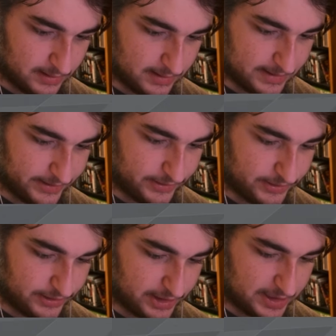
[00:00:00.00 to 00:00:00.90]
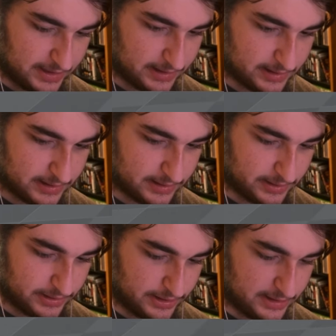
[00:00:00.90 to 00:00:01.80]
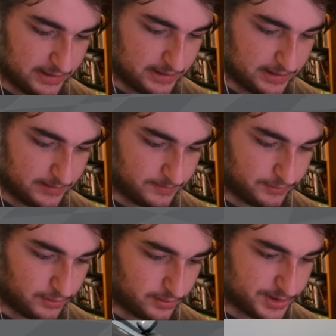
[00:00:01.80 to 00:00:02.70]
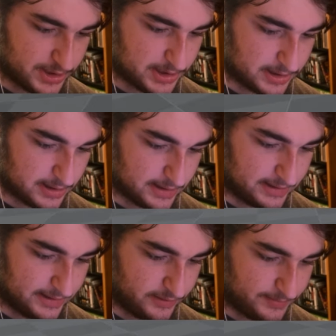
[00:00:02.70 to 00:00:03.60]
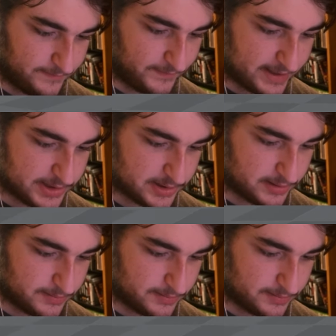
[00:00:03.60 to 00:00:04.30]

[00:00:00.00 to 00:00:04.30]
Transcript: I think the pulse is a little bit faster,